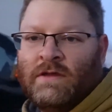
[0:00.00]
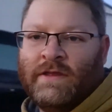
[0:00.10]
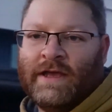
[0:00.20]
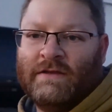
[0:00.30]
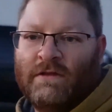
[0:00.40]

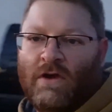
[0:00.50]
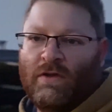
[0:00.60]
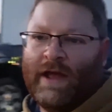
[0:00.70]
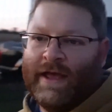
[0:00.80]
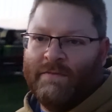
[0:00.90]
like low
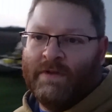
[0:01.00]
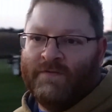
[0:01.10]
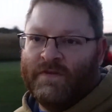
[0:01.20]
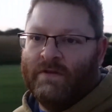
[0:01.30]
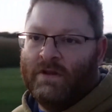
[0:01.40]
light, but
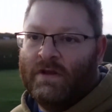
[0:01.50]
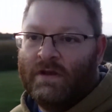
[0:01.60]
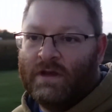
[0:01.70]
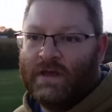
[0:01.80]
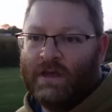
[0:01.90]
if you
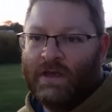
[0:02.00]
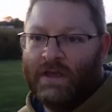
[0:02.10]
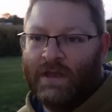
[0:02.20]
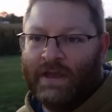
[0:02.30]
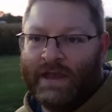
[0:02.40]
look,
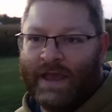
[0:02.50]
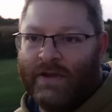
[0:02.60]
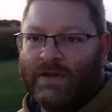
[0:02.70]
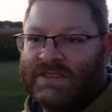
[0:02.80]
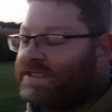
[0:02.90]
you can't
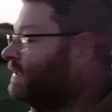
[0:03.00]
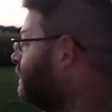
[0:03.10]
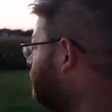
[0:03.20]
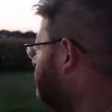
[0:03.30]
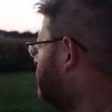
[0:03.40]
really see.
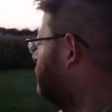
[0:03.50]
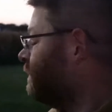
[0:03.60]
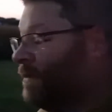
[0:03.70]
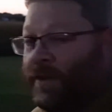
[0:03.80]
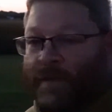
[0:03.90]

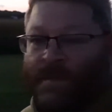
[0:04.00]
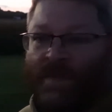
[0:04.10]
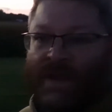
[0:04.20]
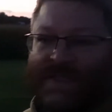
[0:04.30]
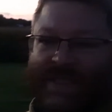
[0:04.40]

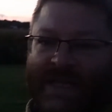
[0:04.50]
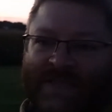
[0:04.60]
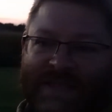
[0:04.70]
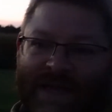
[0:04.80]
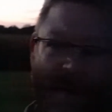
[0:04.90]
The
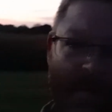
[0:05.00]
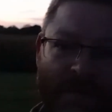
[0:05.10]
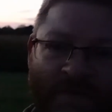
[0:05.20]
sun's down over